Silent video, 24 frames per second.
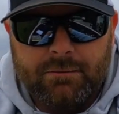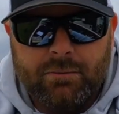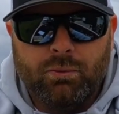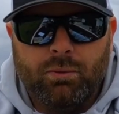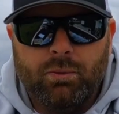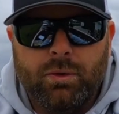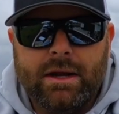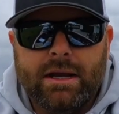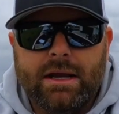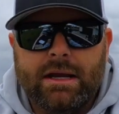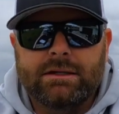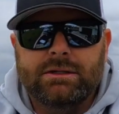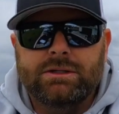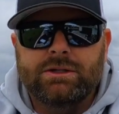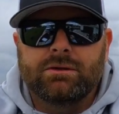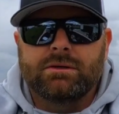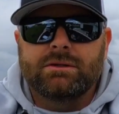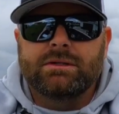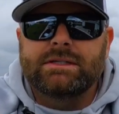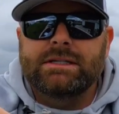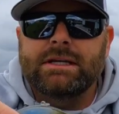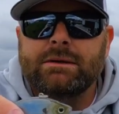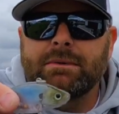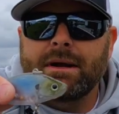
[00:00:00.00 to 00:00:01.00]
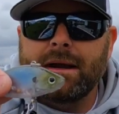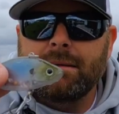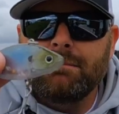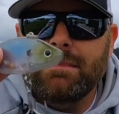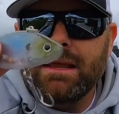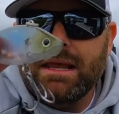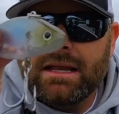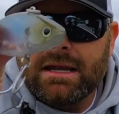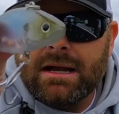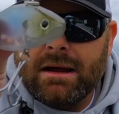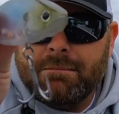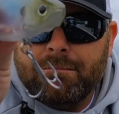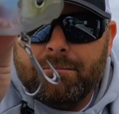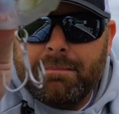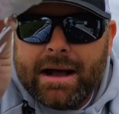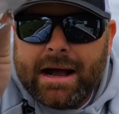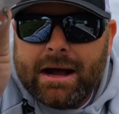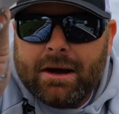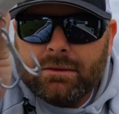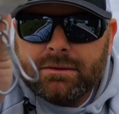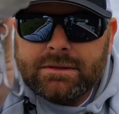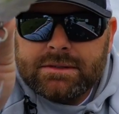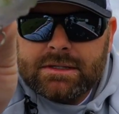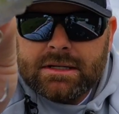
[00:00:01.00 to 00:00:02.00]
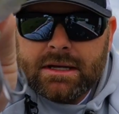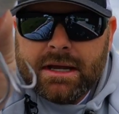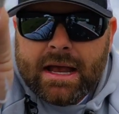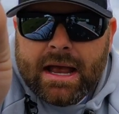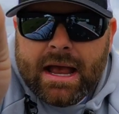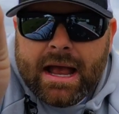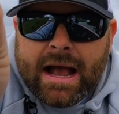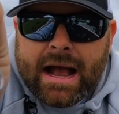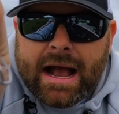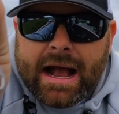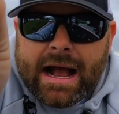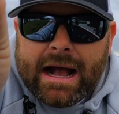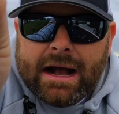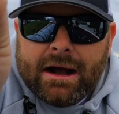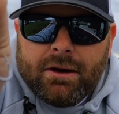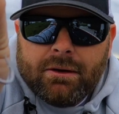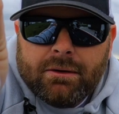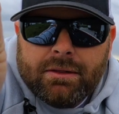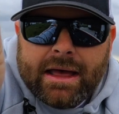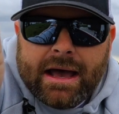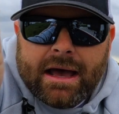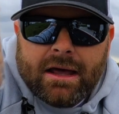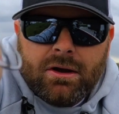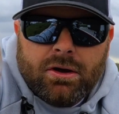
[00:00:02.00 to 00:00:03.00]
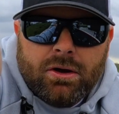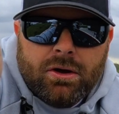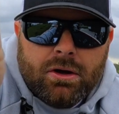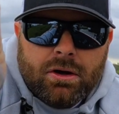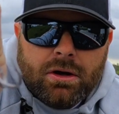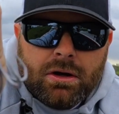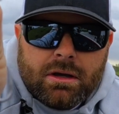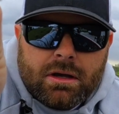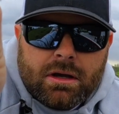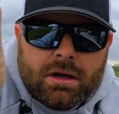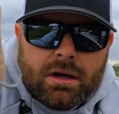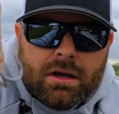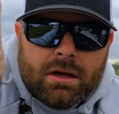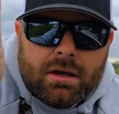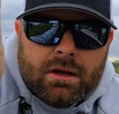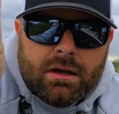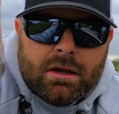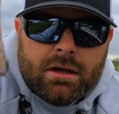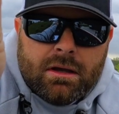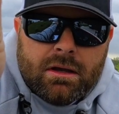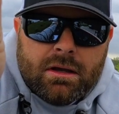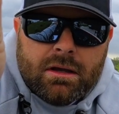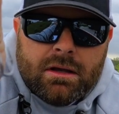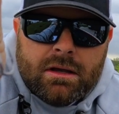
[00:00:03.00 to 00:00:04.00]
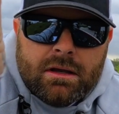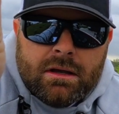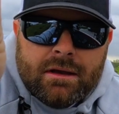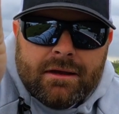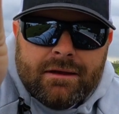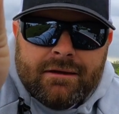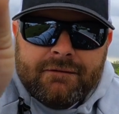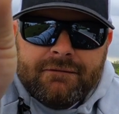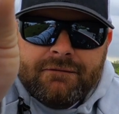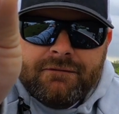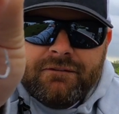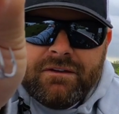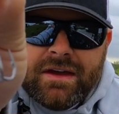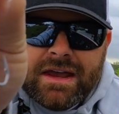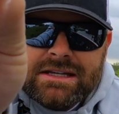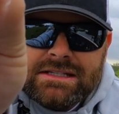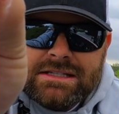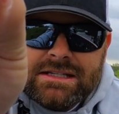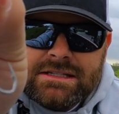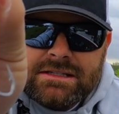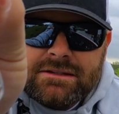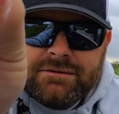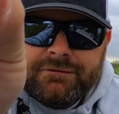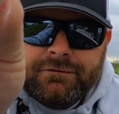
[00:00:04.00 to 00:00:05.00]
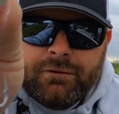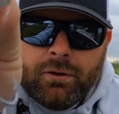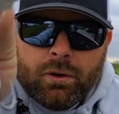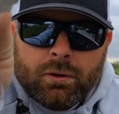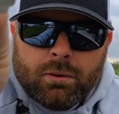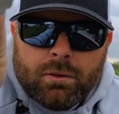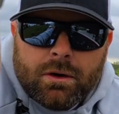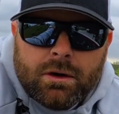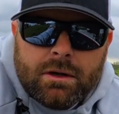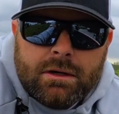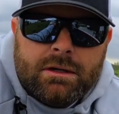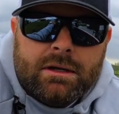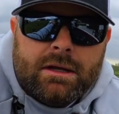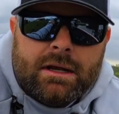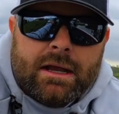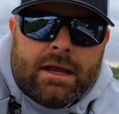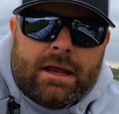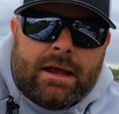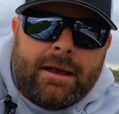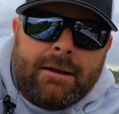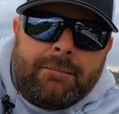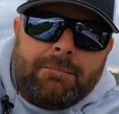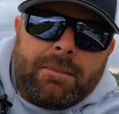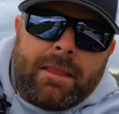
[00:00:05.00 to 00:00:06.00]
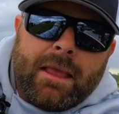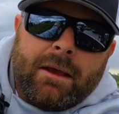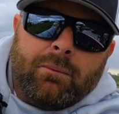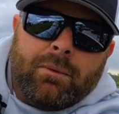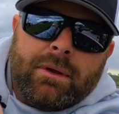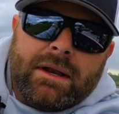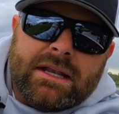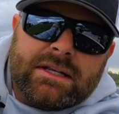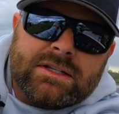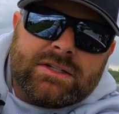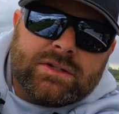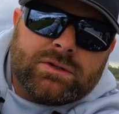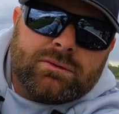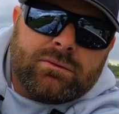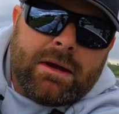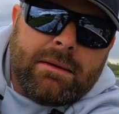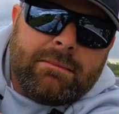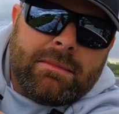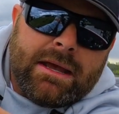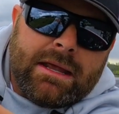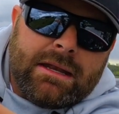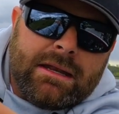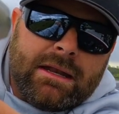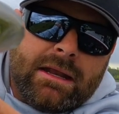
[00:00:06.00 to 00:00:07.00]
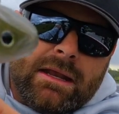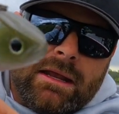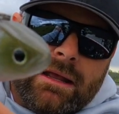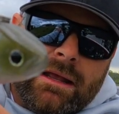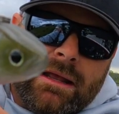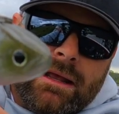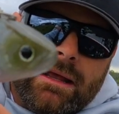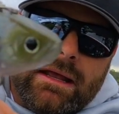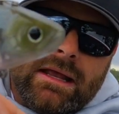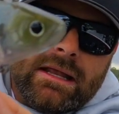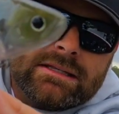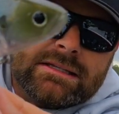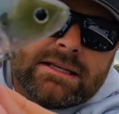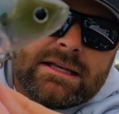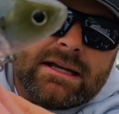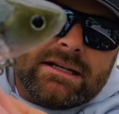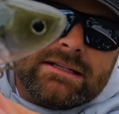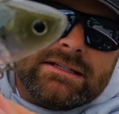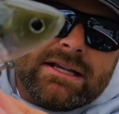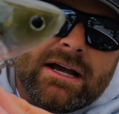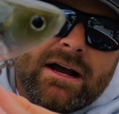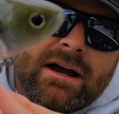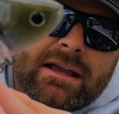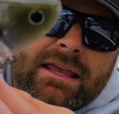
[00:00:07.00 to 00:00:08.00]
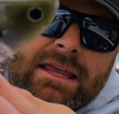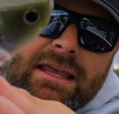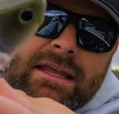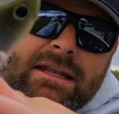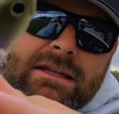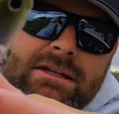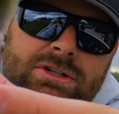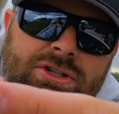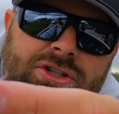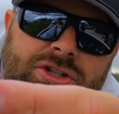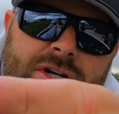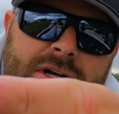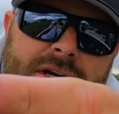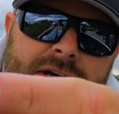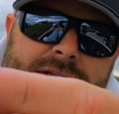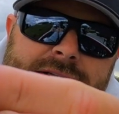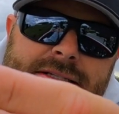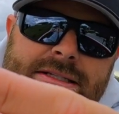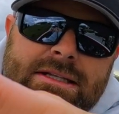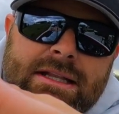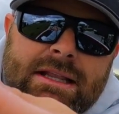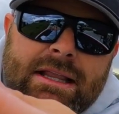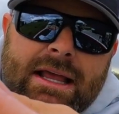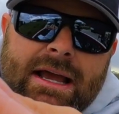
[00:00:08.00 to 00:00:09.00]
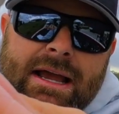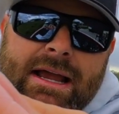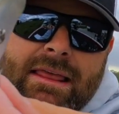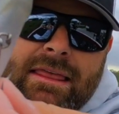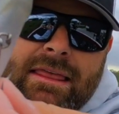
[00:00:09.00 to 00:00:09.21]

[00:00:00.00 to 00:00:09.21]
rigged. You can see what I mean about how that hook faces forward. And when it's swimming, it's gonna tuck in just like